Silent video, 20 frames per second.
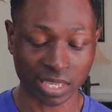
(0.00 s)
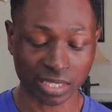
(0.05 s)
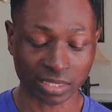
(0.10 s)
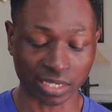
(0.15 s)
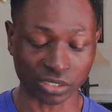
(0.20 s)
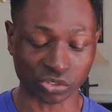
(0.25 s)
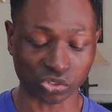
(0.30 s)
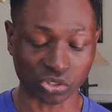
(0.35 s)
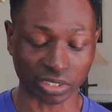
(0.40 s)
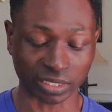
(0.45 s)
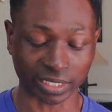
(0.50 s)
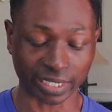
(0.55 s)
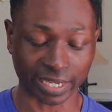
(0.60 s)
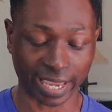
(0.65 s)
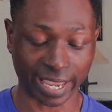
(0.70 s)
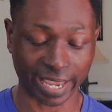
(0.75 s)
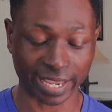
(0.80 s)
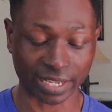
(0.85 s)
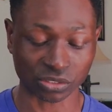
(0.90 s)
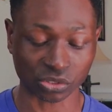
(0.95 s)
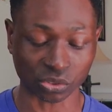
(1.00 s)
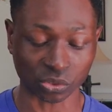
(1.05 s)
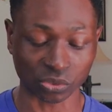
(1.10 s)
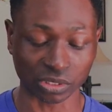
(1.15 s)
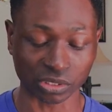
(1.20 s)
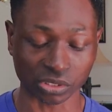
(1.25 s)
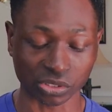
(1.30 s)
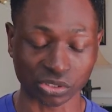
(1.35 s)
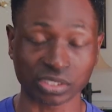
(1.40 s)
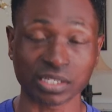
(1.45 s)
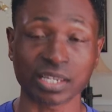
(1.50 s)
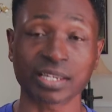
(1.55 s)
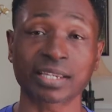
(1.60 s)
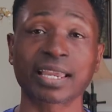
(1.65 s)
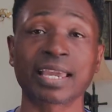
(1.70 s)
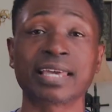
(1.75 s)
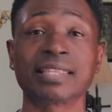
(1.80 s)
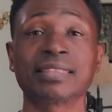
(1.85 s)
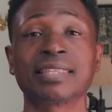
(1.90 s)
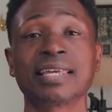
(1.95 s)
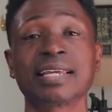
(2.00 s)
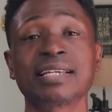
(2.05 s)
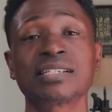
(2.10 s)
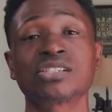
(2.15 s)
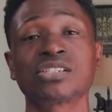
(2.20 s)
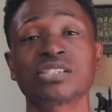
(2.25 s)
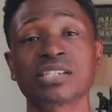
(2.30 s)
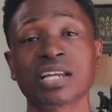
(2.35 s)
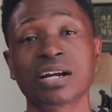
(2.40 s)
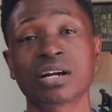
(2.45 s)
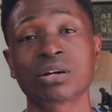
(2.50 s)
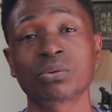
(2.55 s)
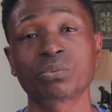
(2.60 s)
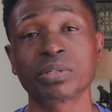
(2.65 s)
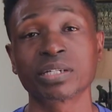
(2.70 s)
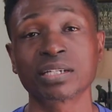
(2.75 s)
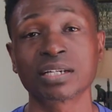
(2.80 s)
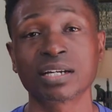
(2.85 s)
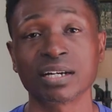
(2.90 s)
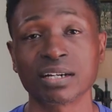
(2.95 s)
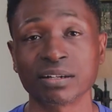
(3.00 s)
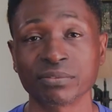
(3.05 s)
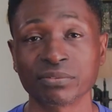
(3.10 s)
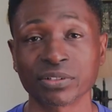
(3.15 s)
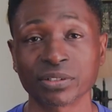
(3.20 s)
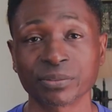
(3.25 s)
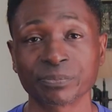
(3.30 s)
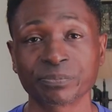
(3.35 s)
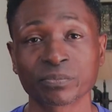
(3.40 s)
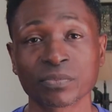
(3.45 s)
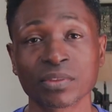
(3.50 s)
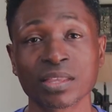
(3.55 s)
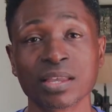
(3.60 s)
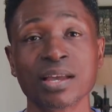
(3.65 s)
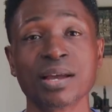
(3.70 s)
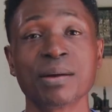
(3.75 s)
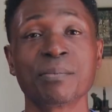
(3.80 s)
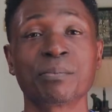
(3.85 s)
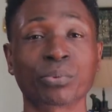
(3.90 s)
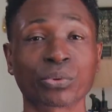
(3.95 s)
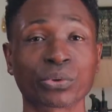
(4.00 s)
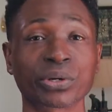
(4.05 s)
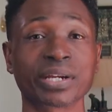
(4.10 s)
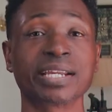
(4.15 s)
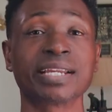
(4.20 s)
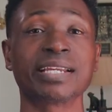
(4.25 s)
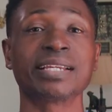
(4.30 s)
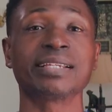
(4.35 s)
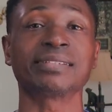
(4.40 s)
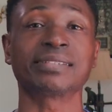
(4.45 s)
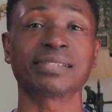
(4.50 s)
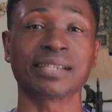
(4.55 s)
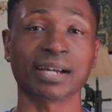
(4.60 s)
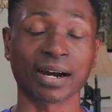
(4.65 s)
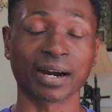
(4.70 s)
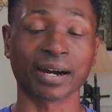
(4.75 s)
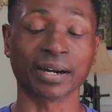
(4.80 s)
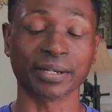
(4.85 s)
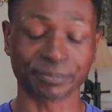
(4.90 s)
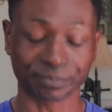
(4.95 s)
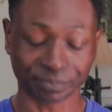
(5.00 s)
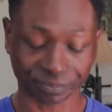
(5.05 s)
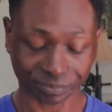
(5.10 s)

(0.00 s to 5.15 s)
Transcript: They shall lay hands on the sick, and they shall recover. Praise God.